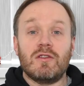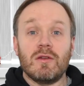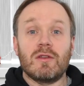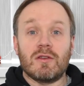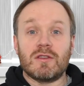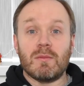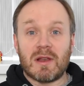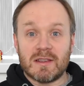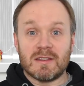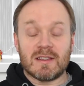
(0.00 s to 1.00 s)
do those
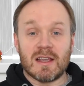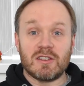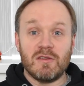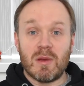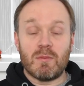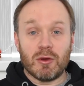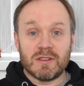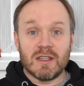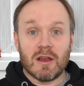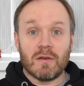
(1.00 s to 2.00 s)
unpleasant tasks you've been
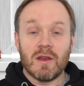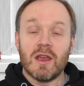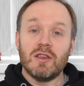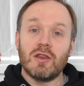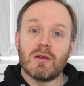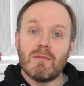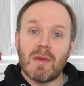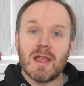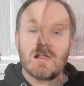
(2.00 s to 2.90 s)
putting off. You can make